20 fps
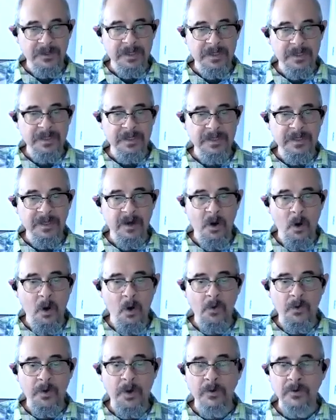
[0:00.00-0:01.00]
This is the
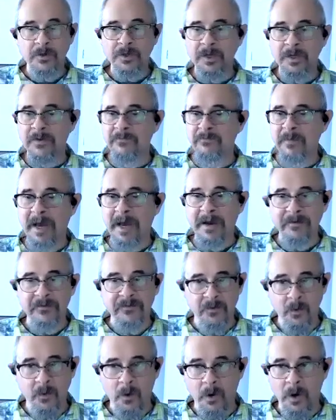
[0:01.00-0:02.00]
whole notion of
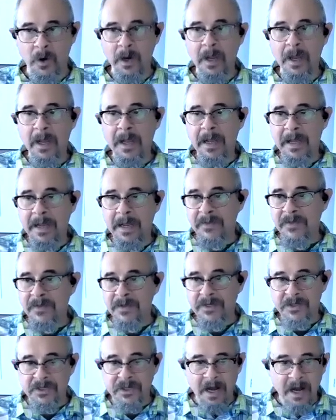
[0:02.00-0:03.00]
metaphor in the
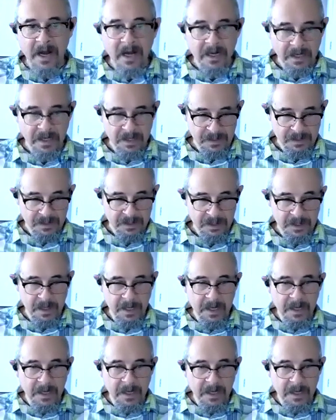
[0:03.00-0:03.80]
Sanghas.